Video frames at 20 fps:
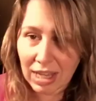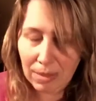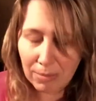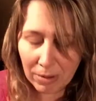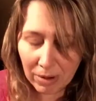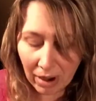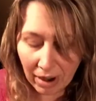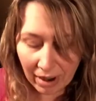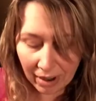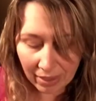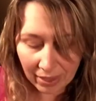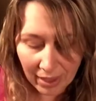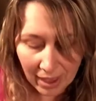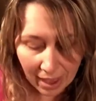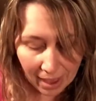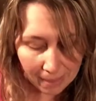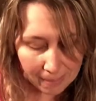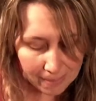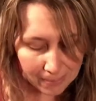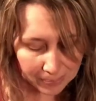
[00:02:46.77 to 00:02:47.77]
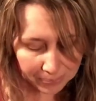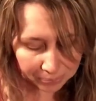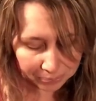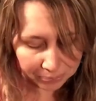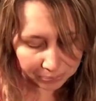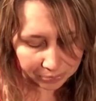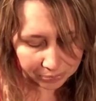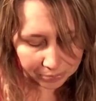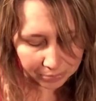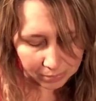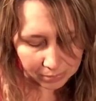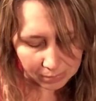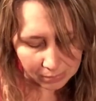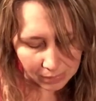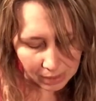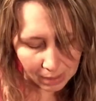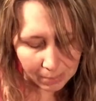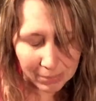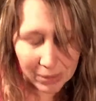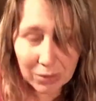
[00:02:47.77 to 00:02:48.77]
keep your eye on that.
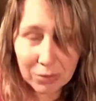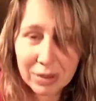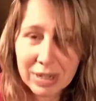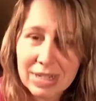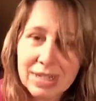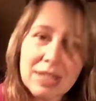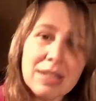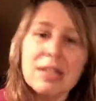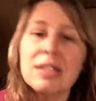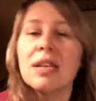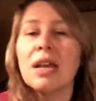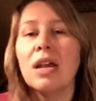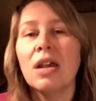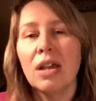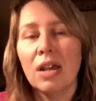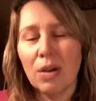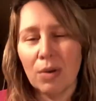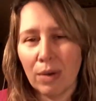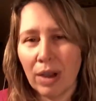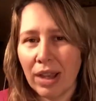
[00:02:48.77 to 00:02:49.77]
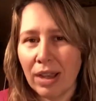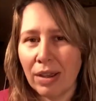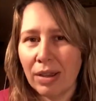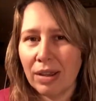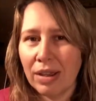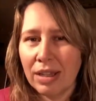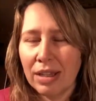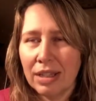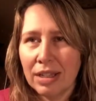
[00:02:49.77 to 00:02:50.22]
But the reasons why